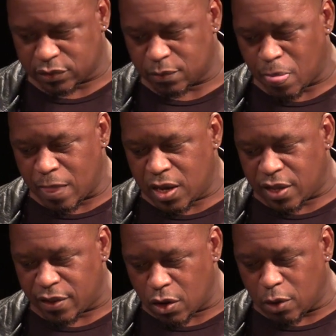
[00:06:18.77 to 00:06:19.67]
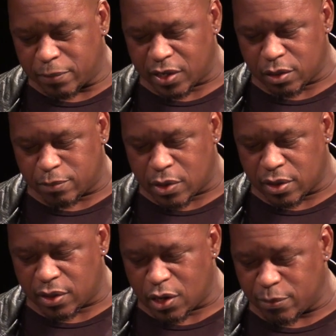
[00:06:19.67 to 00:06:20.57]
And they all played a
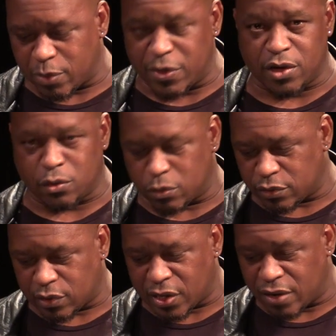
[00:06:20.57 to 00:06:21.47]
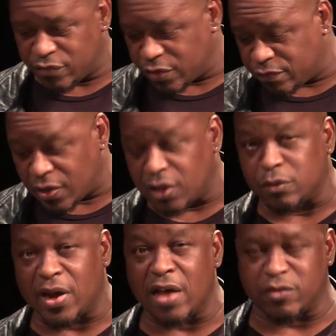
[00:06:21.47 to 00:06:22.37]
part in helping me endure the life that
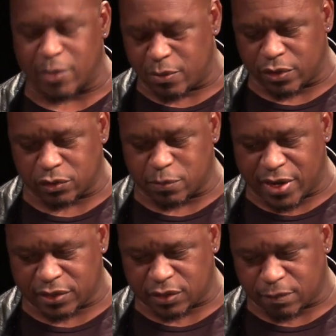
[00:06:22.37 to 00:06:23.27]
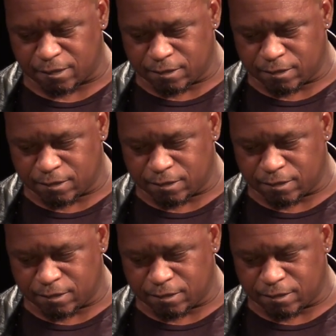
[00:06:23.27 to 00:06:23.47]
followed after my mother's passing.